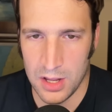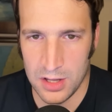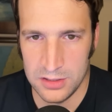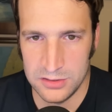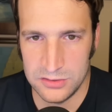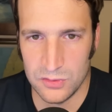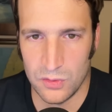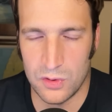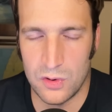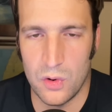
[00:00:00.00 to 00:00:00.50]

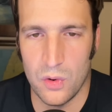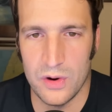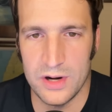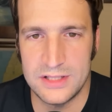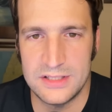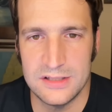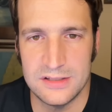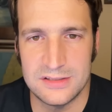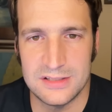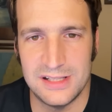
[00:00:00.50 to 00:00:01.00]
So according
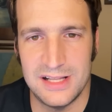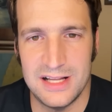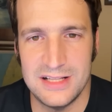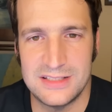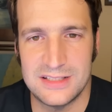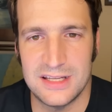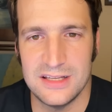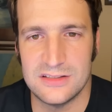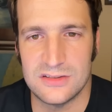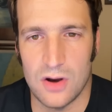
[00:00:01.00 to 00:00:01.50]
to
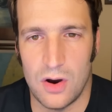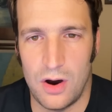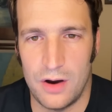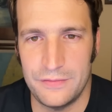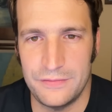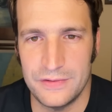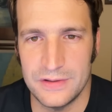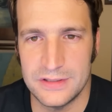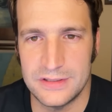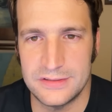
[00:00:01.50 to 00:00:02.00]
Zelensky's
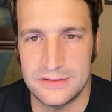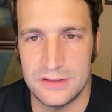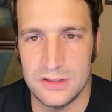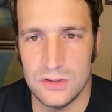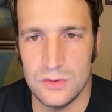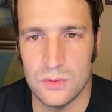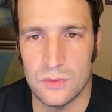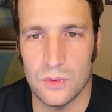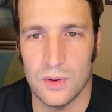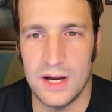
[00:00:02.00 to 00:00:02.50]
office, the
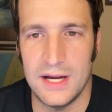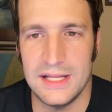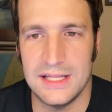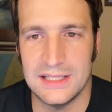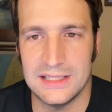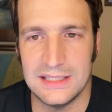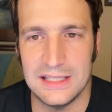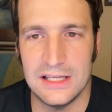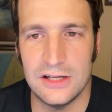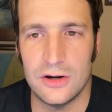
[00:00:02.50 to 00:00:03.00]

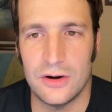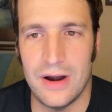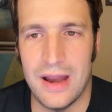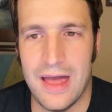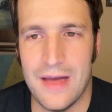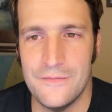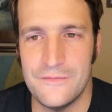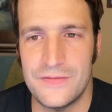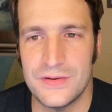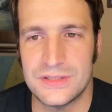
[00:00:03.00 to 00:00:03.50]
Ukrainian leader
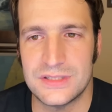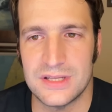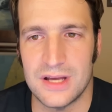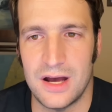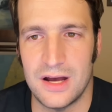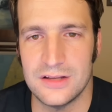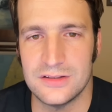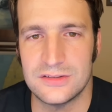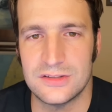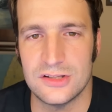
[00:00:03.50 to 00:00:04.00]

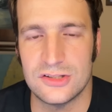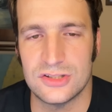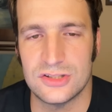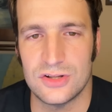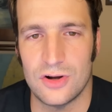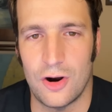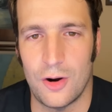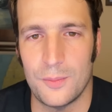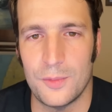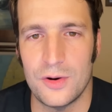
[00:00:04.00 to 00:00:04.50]
emphasized to
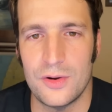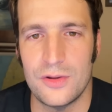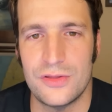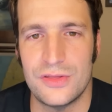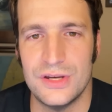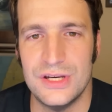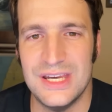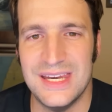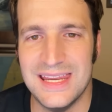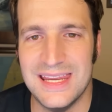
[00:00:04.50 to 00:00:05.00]
Starmer the
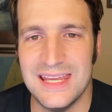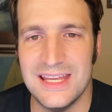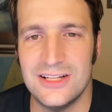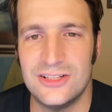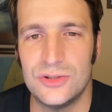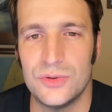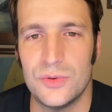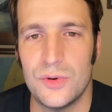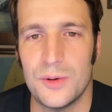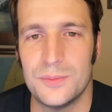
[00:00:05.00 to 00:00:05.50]
need
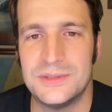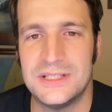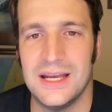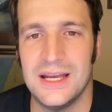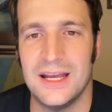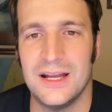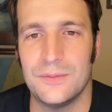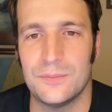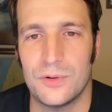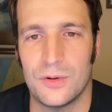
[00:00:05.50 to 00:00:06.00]
to
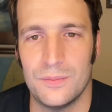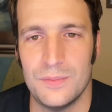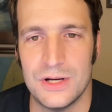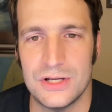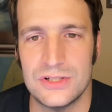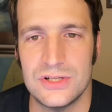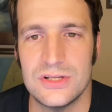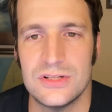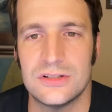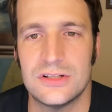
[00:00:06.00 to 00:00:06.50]
obtain
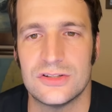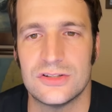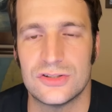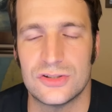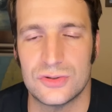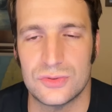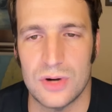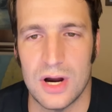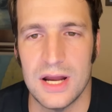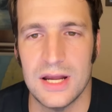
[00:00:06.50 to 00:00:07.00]
permission to
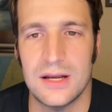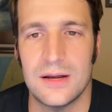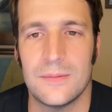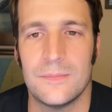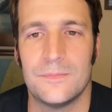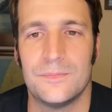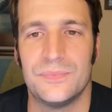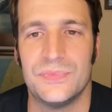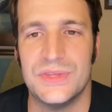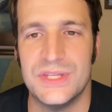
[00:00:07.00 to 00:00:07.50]
strike
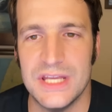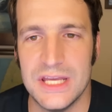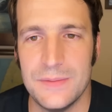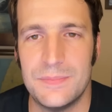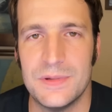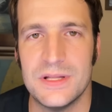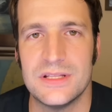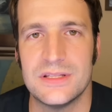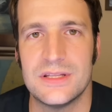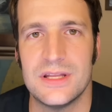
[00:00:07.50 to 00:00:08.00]
deep
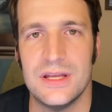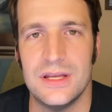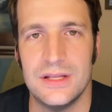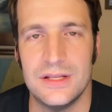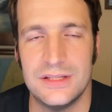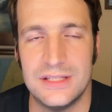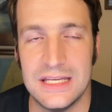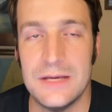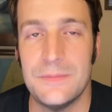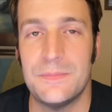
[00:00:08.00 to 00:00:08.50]

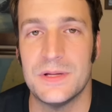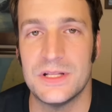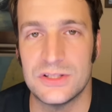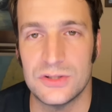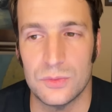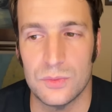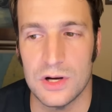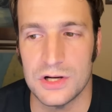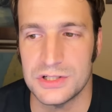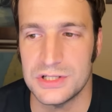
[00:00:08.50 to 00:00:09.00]
into
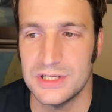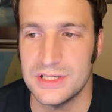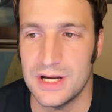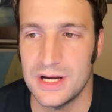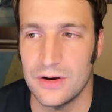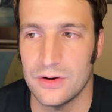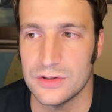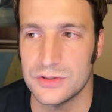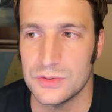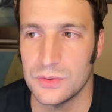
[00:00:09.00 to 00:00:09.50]
Russian
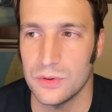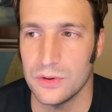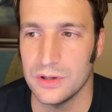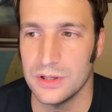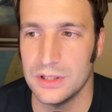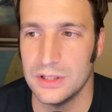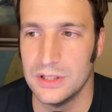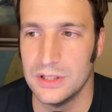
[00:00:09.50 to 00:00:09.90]
territory.